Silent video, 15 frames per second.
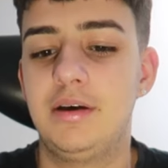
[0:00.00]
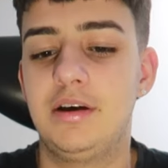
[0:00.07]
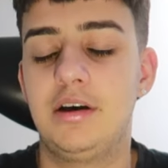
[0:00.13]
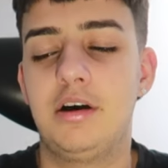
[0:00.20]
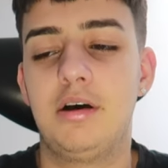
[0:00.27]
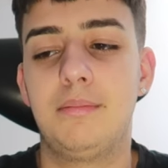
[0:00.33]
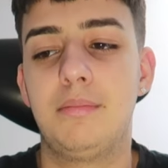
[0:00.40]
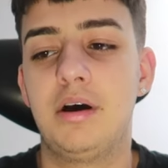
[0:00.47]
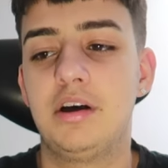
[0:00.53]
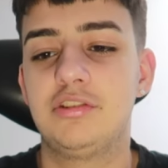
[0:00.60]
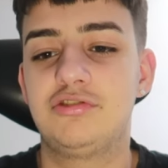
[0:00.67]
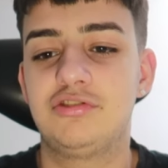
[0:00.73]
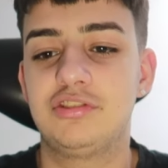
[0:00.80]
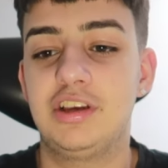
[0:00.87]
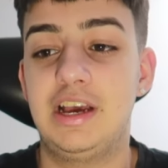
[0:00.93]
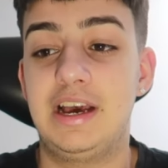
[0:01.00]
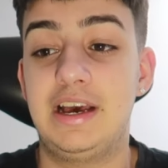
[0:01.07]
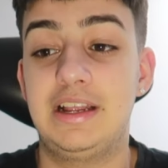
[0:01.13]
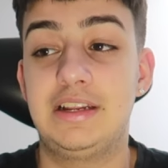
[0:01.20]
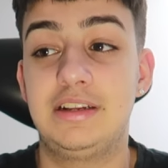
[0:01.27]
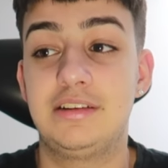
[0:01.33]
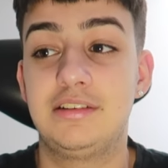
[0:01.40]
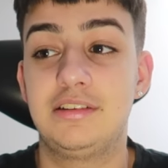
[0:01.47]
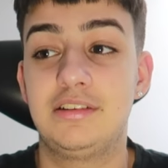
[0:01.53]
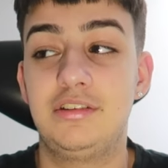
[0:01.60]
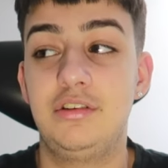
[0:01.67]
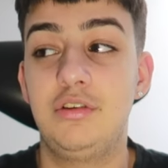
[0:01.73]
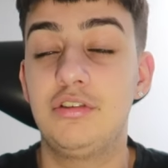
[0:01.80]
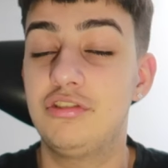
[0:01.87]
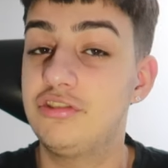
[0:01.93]
uh, much and
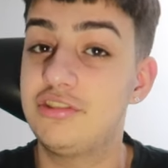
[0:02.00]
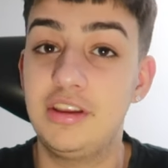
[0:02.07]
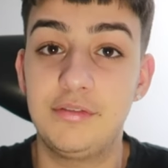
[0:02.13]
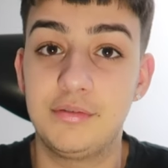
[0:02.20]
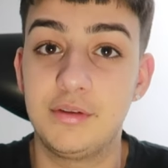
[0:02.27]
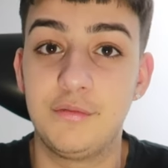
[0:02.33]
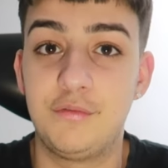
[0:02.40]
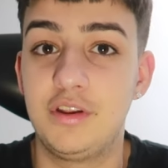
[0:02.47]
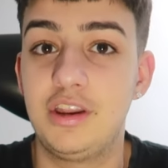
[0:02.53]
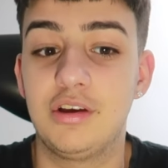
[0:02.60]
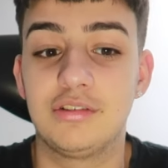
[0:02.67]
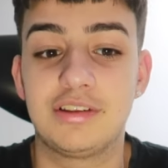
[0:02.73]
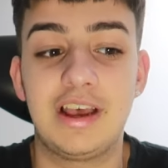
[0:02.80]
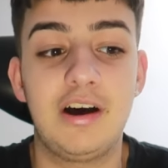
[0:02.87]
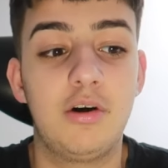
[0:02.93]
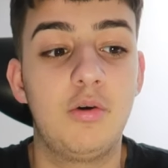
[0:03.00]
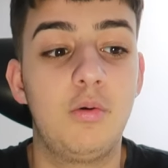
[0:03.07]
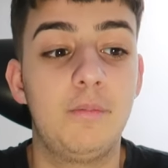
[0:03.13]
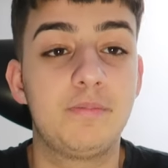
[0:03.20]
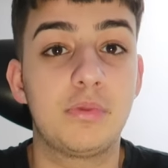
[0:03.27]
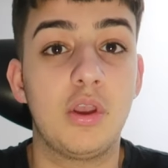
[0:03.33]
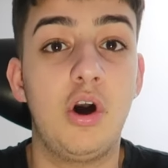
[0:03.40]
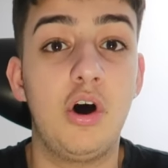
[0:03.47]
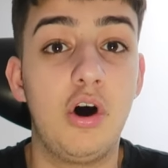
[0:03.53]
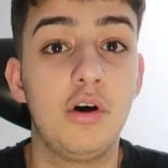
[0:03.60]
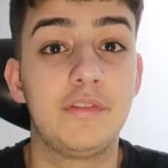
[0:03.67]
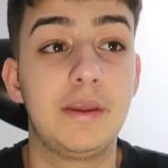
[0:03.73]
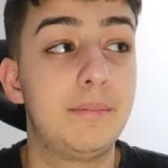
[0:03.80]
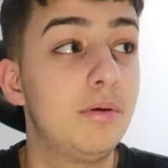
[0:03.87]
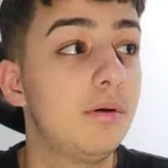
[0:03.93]
you can just see from the videos how
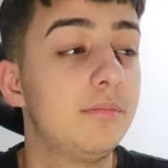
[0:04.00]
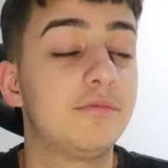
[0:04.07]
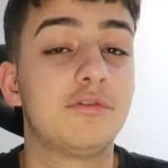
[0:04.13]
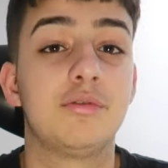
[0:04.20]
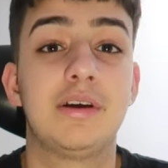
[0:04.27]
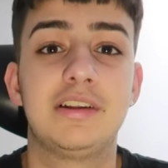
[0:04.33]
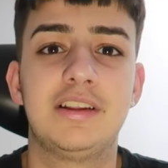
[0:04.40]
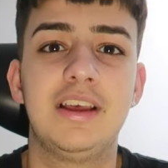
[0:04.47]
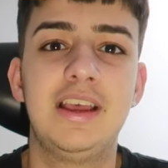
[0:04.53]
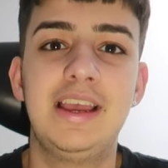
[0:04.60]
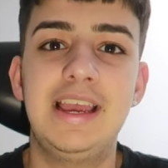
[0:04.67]
hard they put them through and